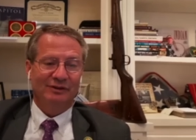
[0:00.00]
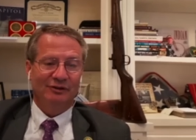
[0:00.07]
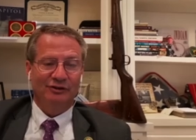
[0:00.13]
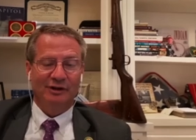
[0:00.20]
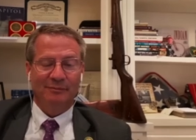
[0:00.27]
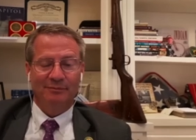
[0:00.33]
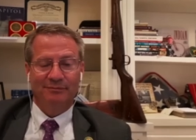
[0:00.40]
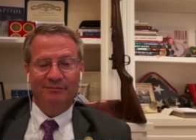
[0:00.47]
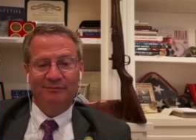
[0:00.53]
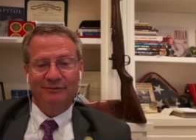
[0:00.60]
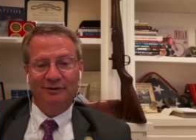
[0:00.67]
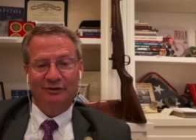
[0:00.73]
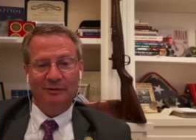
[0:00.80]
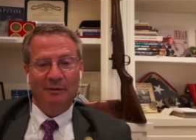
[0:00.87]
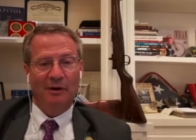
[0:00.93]
just
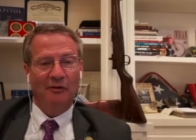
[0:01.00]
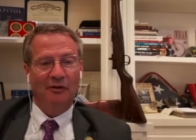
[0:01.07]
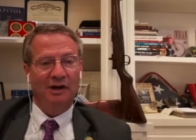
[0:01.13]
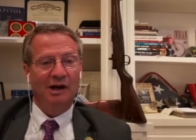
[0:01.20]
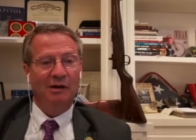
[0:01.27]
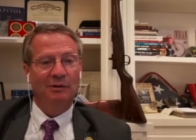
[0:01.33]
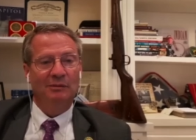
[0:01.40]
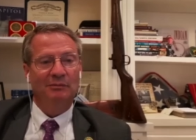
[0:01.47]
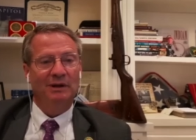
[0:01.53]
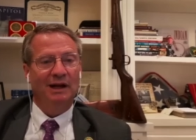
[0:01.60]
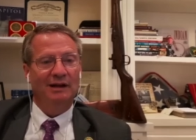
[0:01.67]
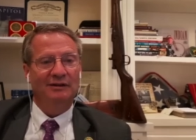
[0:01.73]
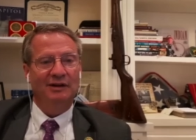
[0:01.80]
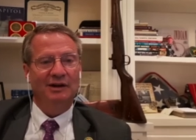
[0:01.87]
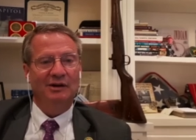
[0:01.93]
above the Cumberland
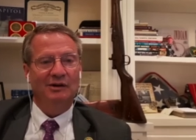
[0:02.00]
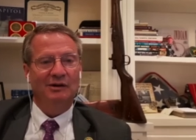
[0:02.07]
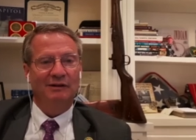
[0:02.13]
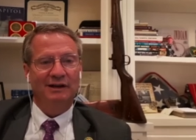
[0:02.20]
Plateau.